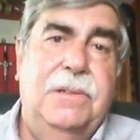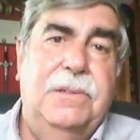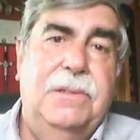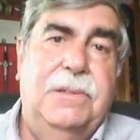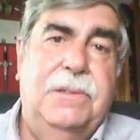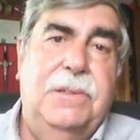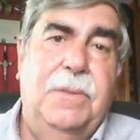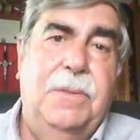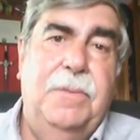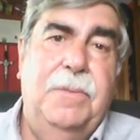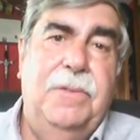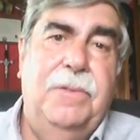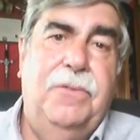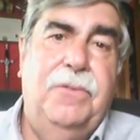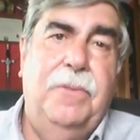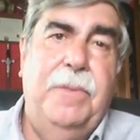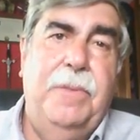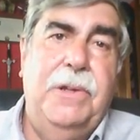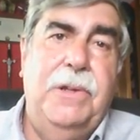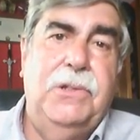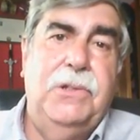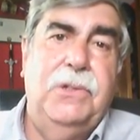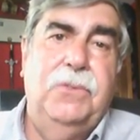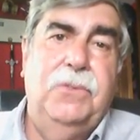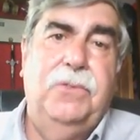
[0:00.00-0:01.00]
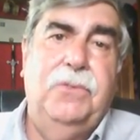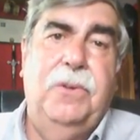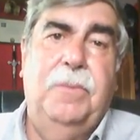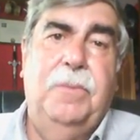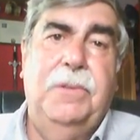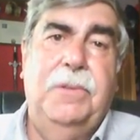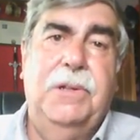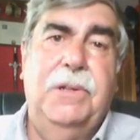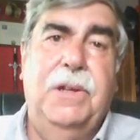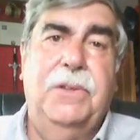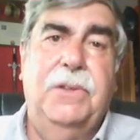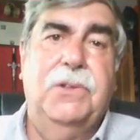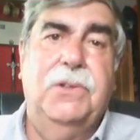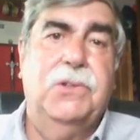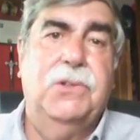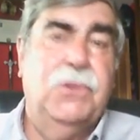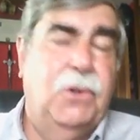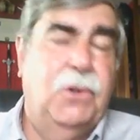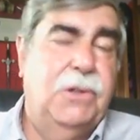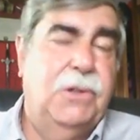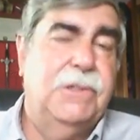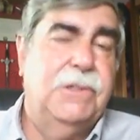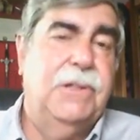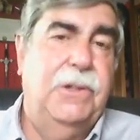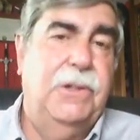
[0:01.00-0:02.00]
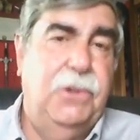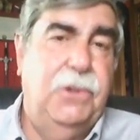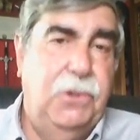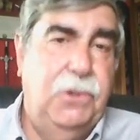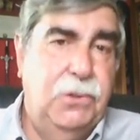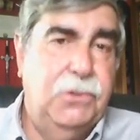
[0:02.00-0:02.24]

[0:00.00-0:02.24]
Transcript: some information from another source and you